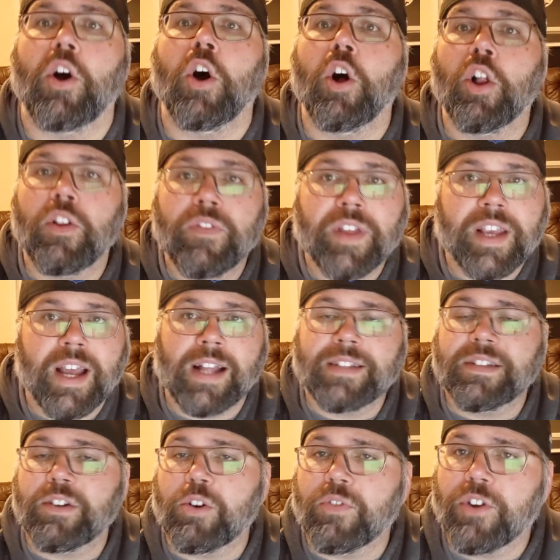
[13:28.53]
all the
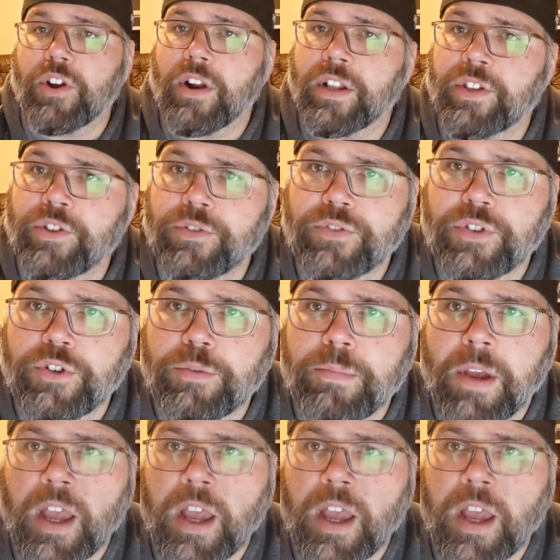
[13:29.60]
content over here on YouTube.